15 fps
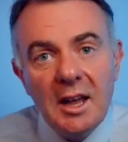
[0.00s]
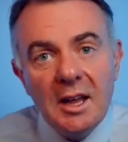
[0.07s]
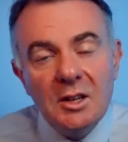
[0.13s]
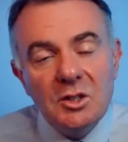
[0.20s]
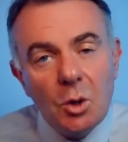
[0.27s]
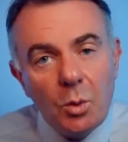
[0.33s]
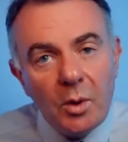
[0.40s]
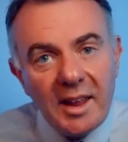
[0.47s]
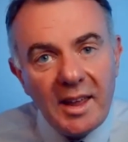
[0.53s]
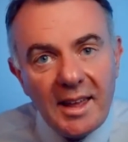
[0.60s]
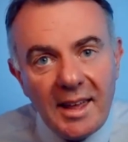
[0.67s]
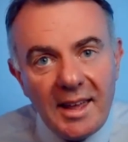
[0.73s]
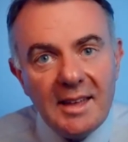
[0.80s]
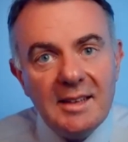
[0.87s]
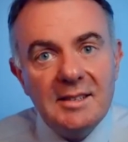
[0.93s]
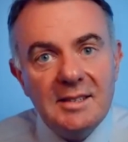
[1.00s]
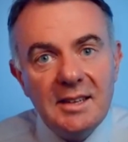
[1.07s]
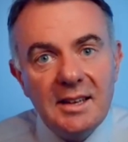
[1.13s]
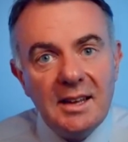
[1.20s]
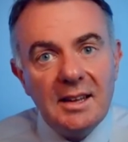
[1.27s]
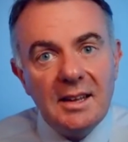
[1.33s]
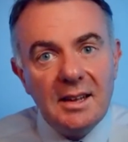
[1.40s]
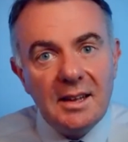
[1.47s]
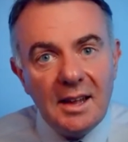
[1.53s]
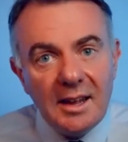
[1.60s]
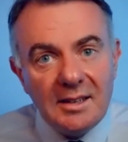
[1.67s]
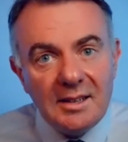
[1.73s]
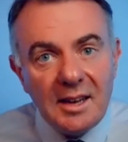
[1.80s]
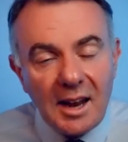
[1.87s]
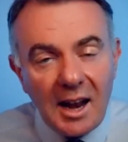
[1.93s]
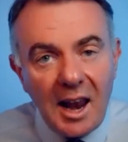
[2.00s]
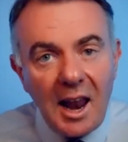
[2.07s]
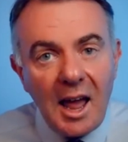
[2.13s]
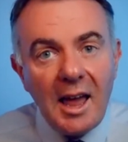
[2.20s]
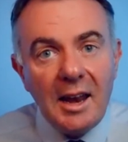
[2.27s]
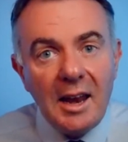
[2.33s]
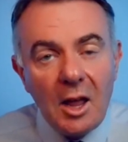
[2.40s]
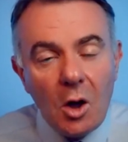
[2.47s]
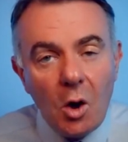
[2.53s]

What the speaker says: So it is a declining